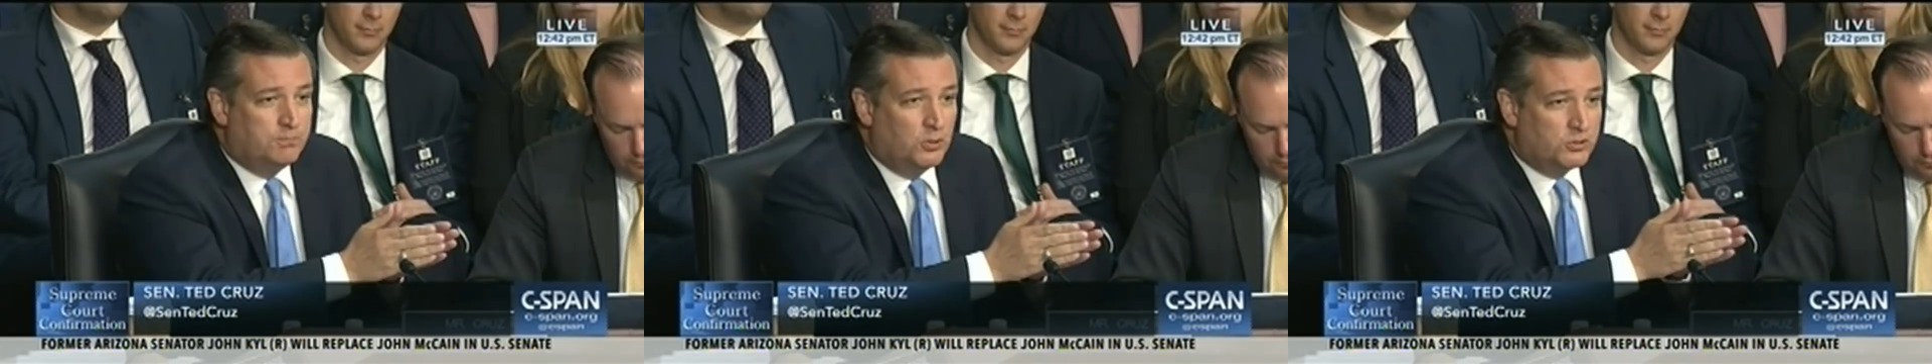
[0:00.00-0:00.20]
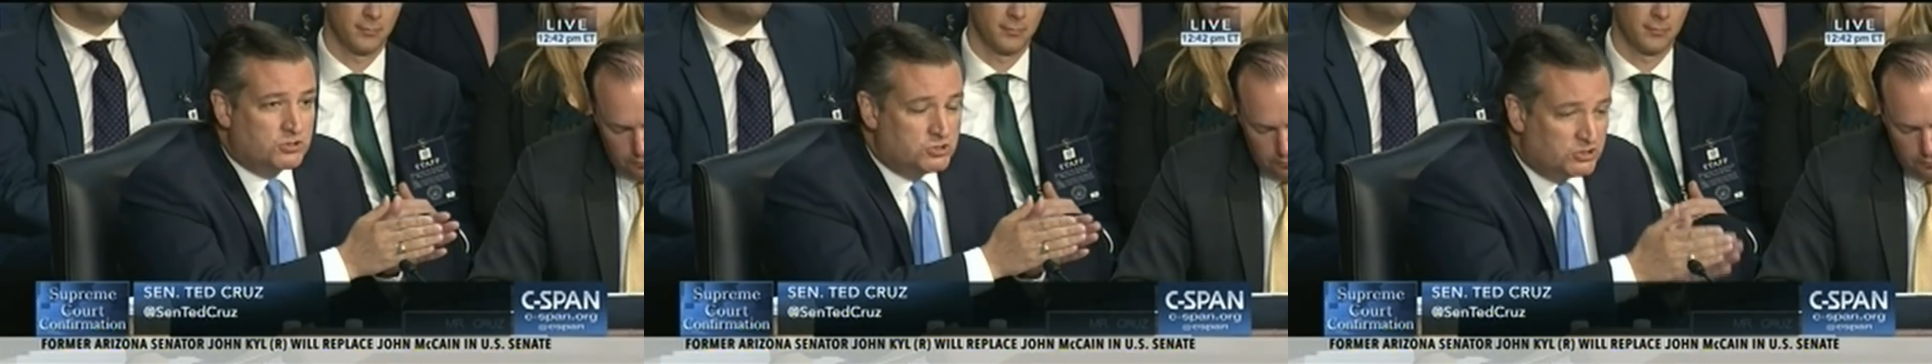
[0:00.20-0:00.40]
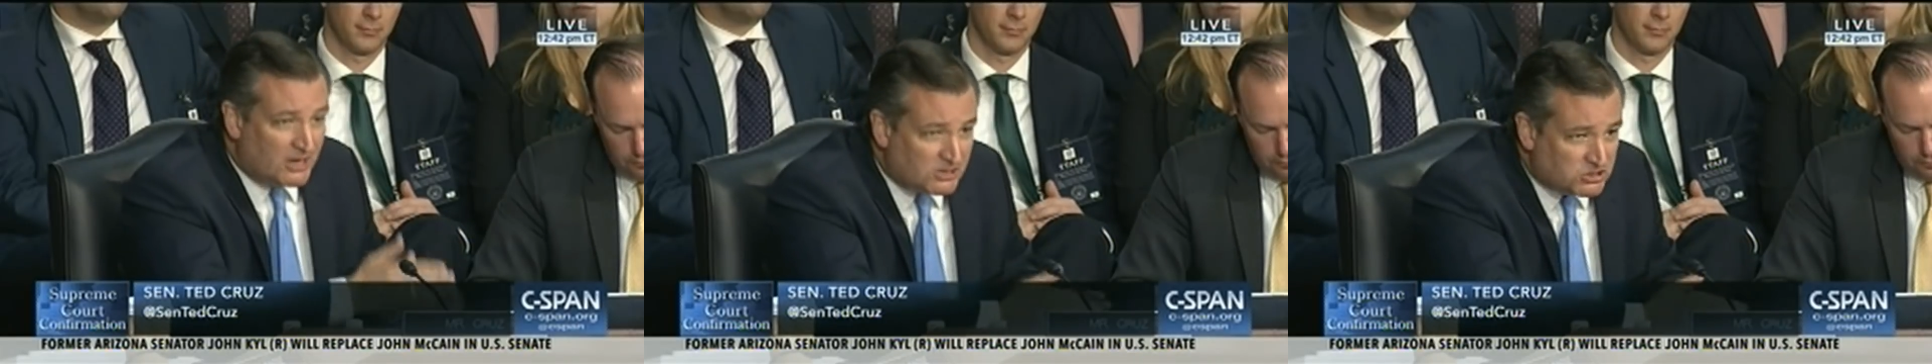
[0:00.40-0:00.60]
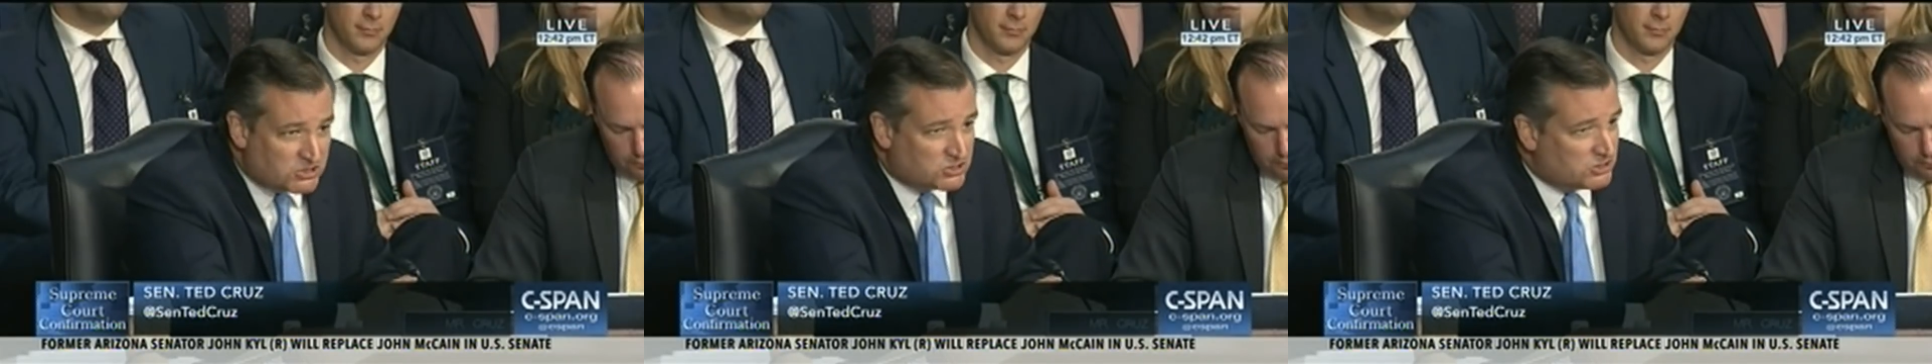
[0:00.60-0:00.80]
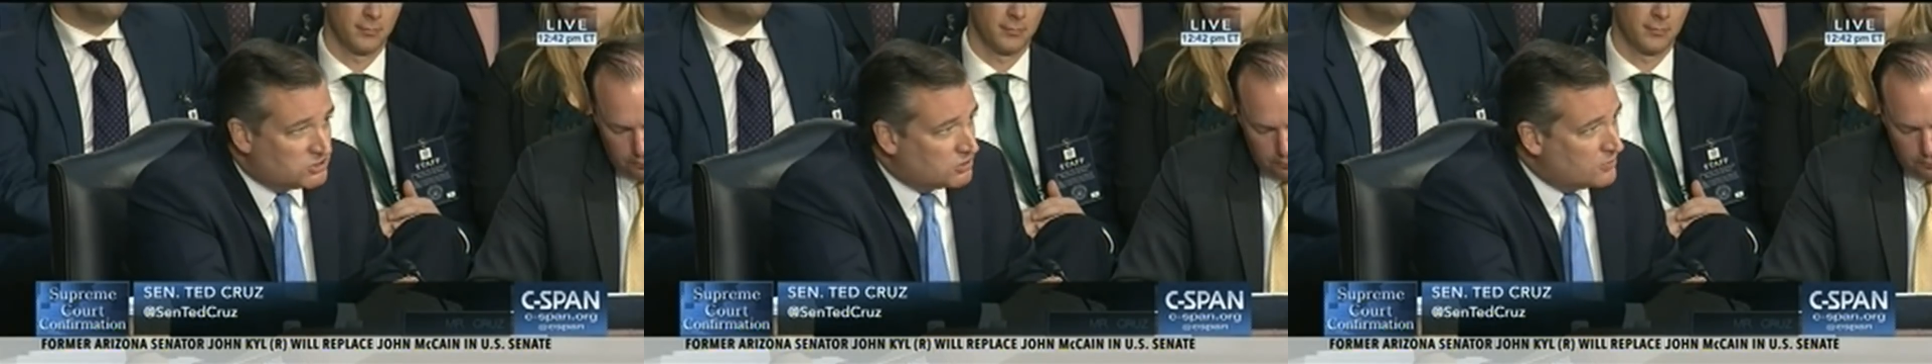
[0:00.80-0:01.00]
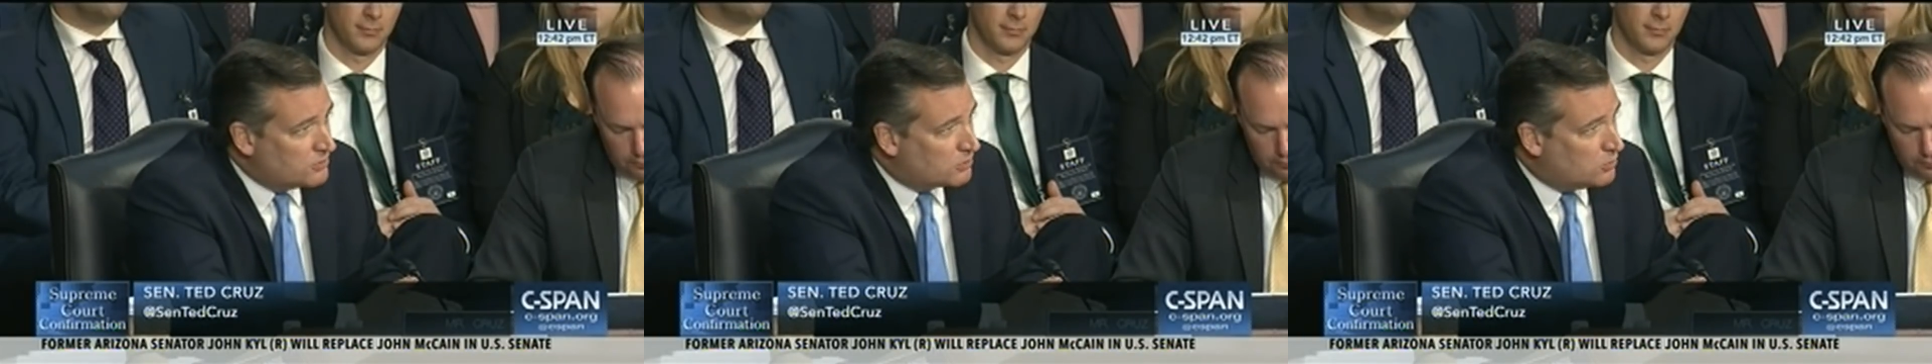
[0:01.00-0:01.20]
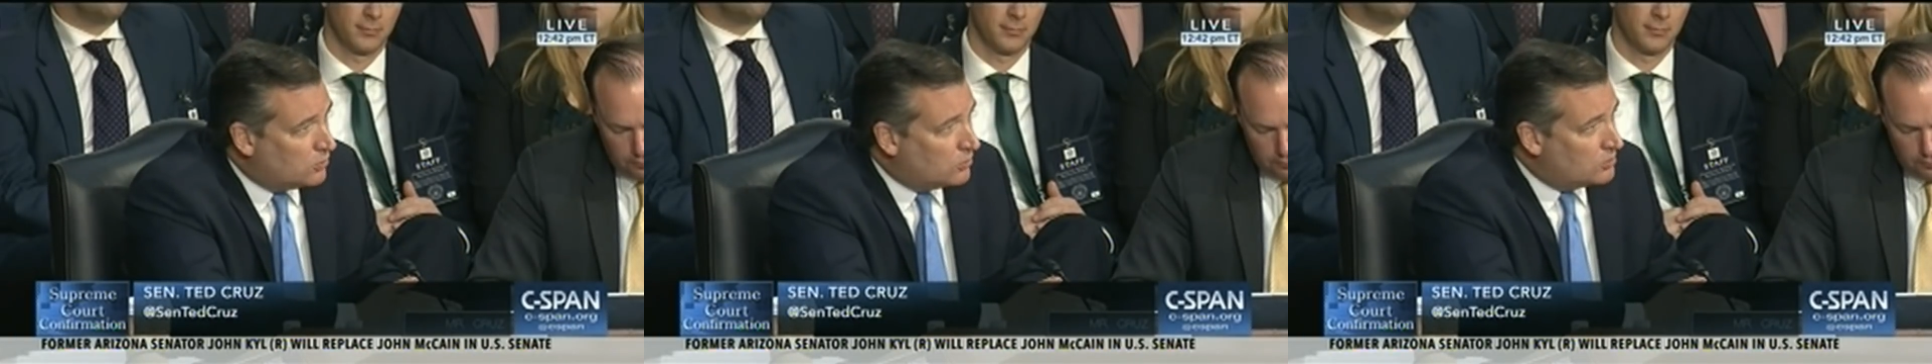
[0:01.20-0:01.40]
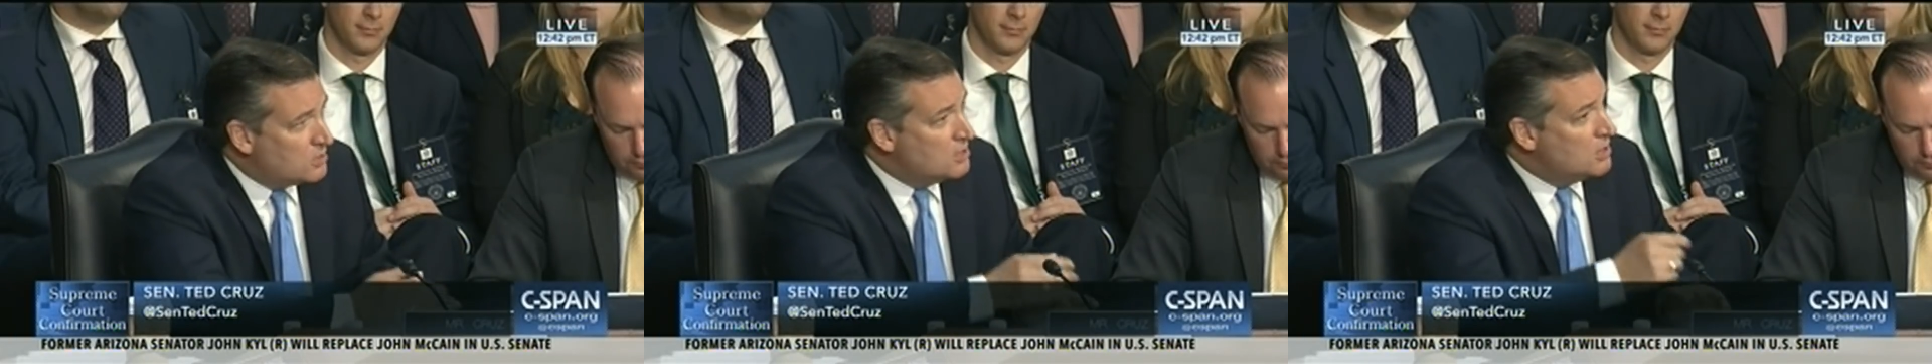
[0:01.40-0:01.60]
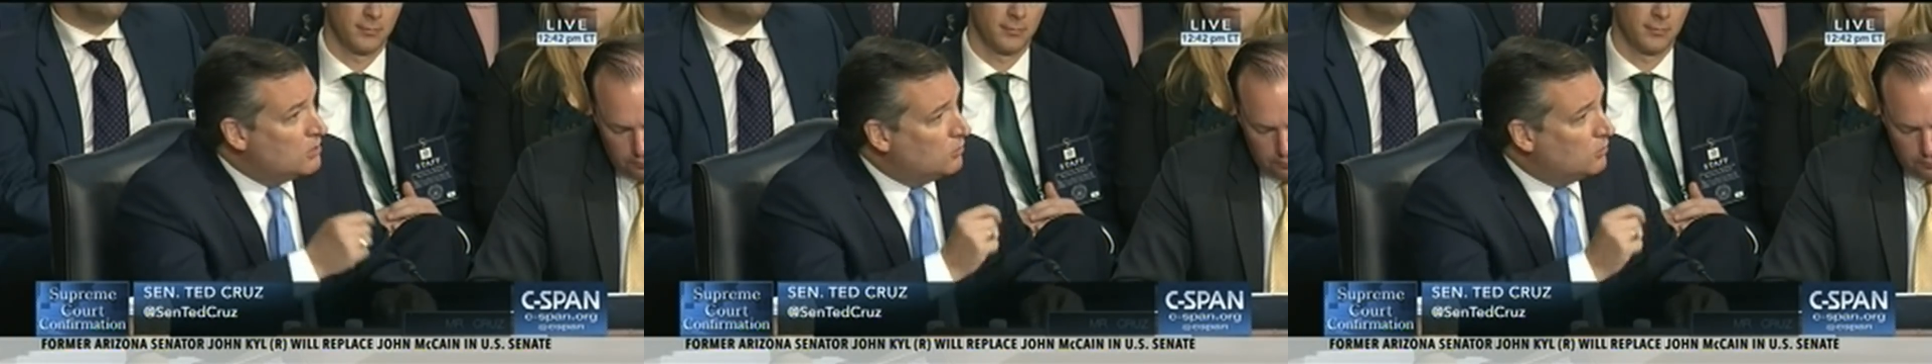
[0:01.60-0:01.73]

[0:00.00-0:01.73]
put justices on the court